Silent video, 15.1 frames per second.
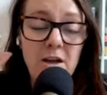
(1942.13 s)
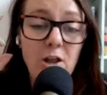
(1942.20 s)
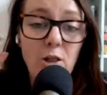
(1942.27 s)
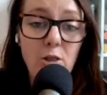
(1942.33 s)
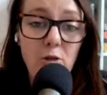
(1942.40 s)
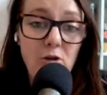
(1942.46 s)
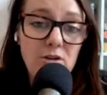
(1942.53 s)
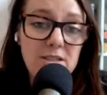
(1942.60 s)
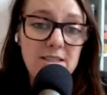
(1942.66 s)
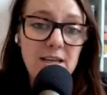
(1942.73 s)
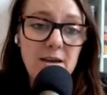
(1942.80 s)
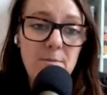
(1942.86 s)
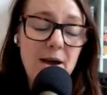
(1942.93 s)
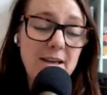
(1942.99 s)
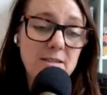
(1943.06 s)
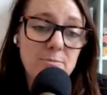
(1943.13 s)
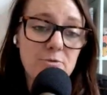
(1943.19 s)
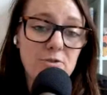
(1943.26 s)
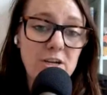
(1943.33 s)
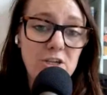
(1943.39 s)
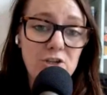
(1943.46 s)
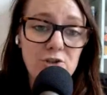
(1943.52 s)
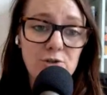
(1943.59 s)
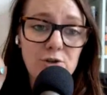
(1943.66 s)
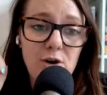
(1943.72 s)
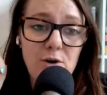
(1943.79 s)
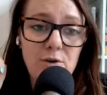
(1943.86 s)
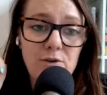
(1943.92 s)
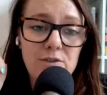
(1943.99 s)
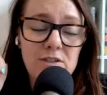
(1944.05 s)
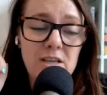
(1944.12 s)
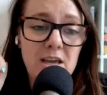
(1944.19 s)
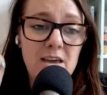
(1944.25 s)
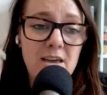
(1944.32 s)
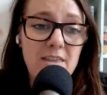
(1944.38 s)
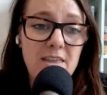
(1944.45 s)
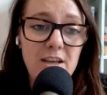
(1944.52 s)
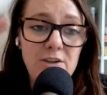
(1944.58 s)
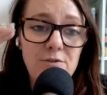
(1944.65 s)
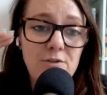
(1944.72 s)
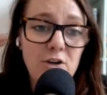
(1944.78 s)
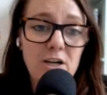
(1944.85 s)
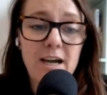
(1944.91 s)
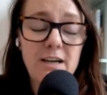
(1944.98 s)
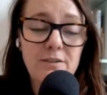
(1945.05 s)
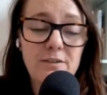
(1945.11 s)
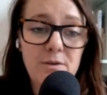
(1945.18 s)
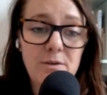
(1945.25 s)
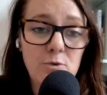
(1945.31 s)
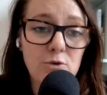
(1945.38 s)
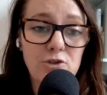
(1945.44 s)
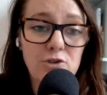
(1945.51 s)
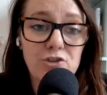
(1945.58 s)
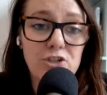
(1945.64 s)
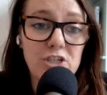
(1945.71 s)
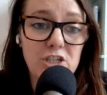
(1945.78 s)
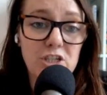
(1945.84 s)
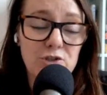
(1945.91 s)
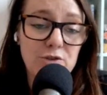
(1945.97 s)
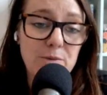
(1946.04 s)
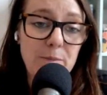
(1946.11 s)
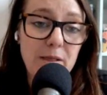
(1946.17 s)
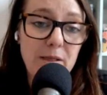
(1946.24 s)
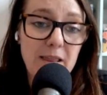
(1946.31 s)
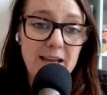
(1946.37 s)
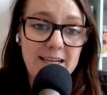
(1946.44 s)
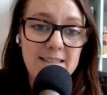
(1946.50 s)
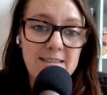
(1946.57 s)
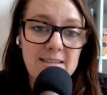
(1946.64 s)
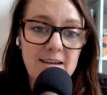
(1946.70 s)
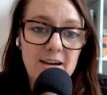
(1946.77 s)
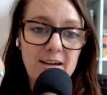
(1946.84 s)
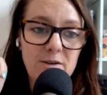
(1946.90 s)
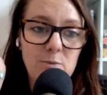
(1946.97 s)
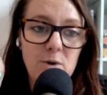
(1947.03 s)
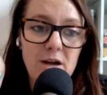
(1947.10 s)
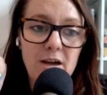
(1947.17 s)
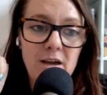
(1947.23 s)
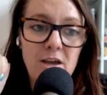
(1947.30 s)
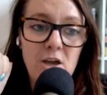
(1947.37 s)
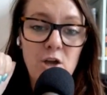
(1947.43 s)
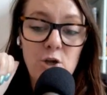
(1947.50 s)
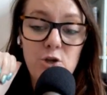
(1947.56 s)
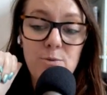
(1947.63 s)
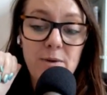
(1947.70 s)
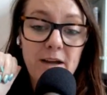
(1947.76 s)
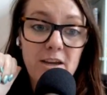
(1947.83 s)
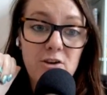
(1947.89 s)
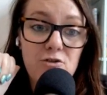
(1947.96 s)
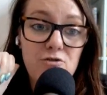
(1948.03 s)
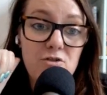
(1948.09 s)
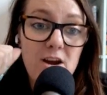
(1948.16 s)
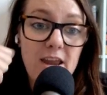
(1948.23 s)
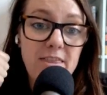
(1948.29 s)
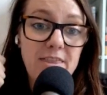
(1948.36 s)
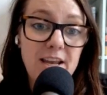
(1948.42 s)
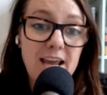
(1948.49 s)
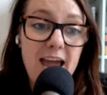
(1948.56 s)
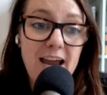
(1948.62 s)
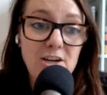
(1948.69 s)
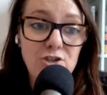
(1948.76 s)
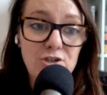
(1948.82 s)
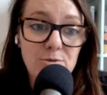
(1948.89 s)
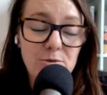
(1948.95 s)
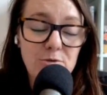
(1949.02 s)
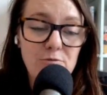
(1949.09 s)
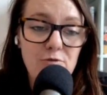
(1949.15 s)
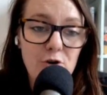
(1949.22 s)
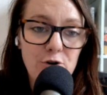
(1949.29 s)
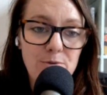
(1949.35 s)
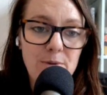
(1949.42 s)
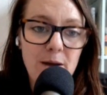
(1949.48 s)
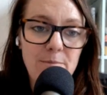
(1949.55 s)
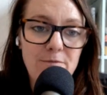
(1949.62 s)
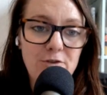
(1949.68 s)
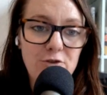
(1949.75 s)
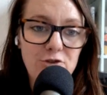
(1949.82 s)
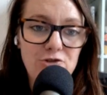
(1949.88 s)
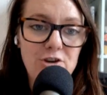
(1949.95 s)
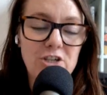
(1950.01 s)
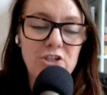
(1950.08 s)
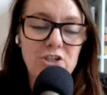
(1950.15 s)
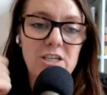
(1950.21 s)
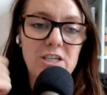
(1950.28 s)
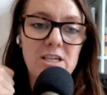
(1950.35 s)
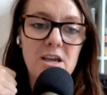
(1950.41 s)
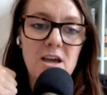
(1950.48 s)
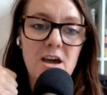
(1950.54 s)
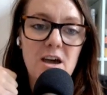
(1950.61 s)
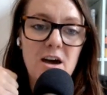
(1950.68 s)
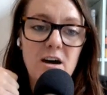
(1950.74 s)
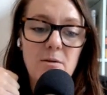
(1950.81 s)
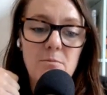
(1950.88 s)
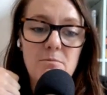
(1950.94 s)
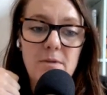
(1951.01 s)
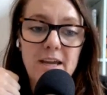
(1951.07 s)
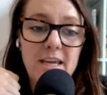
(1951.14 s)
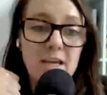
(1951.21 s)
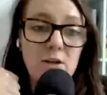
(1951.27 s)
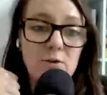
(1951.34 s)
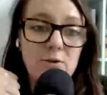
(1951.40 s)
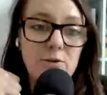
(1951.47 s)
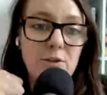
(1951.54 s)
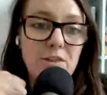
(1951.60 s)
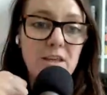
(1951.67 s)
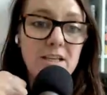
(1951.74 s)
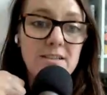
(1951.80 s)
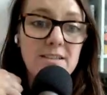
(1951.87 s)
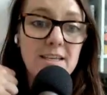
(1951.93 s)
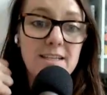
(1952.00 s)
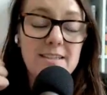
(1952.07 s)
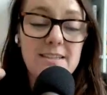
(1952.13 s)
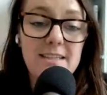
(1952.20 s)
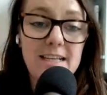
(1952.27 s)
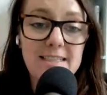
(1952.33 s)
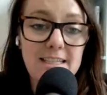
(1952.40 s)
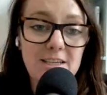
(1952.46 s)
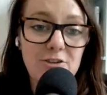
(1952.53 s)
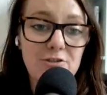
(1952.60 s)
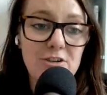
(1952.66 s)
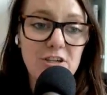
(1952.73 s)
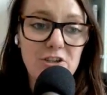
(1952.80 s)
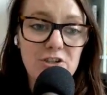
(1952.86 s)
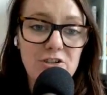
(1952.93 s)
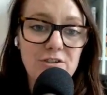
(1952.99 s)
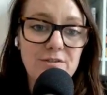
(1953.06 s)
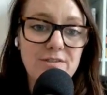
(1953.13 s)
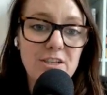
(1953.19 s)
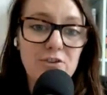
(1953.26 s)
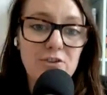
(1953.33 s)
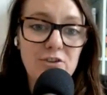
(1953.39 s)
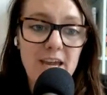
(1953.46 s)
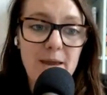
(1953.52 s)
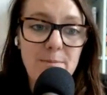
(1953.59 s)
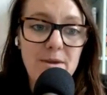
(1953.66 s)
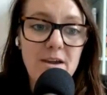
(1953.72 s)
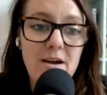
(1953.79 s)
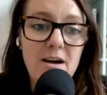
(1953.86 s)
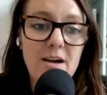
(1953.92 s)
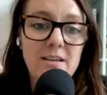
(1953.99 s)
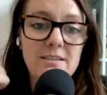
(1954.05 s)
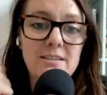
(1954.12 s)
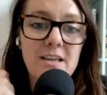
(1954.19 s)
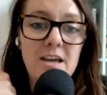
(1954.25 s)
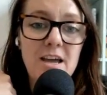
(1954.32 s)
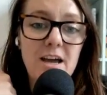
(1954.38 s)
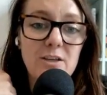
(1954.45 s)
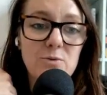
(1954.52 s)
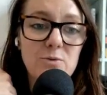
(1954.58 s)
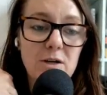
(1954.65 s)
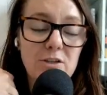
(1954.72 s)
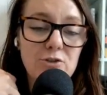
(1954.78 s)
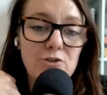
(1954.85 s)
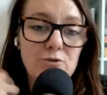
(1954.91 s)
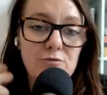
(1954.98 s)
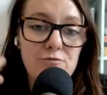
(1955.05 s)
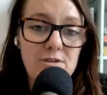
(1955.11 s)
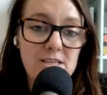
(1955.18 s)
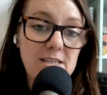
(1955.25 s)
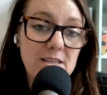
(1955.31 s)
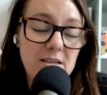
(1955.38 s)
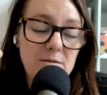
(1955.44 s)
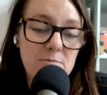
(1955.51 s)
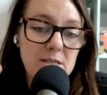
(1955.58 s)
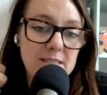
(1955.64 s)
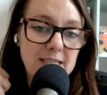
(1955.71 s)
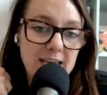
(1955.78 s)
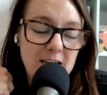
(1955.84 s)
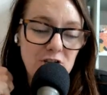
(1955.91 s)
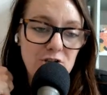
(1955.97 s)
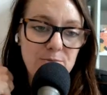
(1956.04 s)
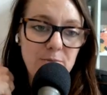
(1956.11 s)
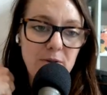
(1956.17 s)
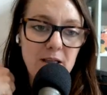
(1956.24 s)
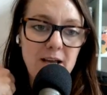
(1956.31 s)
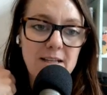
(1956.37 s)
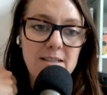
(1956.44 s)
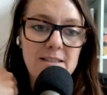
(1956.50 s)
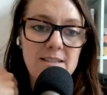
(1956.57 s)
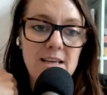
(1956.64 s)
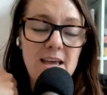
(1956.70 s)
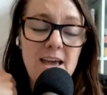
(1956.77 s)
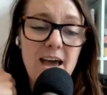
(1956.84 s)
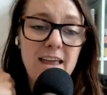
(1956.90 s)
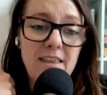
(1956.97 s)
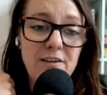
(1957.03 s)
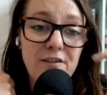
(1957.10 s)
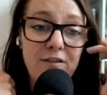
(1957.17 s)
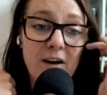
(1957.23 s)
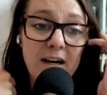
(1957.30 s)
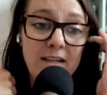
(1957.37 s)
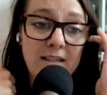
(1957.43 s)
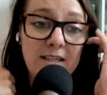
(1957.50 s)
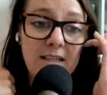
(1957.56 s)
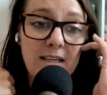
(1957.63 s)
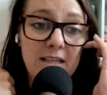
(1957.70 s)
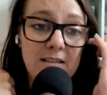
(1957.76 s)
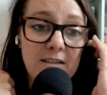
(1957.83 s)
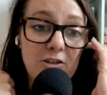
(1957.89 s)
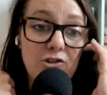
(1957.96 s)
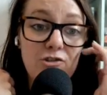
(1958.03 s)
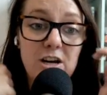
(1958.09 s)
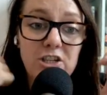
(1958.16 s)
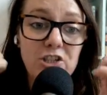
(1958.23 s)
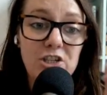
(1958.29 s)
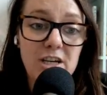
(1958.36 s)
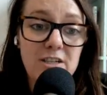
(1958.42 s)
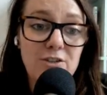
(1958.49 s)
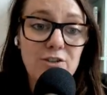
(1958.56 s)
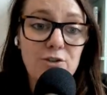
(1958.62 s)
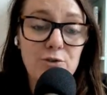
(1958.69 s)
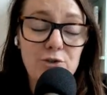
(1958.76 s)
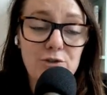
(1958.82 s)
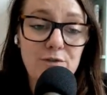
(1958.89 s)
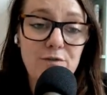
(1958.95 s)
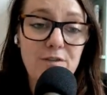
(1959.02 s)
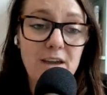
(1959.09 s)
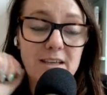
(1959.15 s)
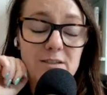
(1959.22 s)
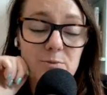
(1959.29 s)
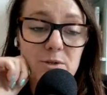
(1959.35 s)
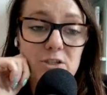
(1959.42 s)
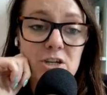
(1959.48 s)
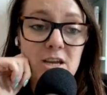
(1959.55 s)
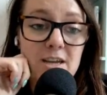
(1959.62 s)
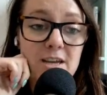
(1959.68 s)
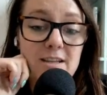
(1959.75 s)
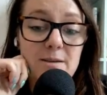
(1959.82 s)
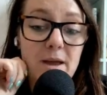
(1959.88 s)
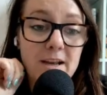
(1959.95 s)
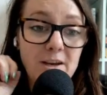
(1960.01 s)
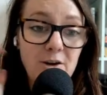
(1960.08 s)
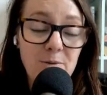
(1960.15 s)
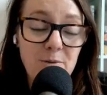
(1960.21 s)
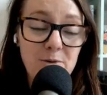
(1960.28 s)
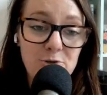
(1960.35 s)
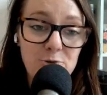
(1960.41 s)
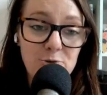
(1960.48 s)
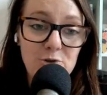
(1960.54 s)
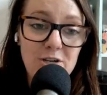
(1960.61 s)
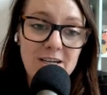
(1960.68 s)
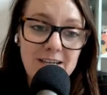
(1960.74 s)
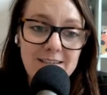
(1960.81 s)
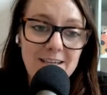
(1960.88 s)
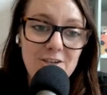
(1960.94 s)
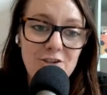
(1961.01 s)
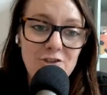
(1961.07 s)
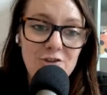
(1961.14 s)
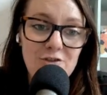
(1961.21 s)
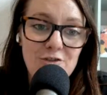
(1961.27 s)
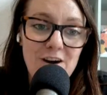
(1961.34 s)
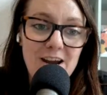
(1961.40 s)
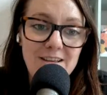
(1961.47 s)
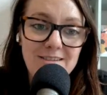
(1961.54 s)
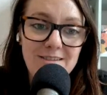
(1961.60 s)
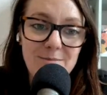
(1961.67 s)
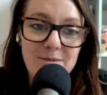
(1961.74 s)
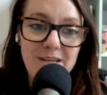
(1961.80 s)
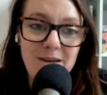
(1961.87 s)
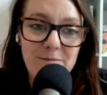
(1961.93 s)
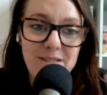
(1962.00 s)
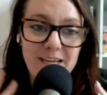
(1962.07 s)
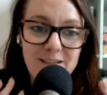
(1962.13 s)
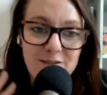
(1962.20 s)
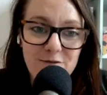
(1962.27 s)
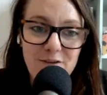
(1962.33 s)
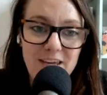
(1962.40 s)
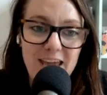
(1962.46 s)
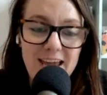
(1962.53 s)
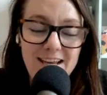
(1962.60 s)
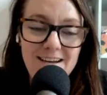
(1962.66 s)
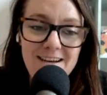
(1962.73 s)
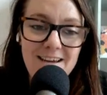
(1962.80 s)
long-term aspirational goals. Then you've got kind of the more traditional planning side, where you might create that actionable roadmap for your strategy. Might include things like setting your initiatives and your KPIs, as well as your risk and mitigation plans. And then finally is the strategy execution phase, which, depending on which organization you're at, sometimes gets forgotten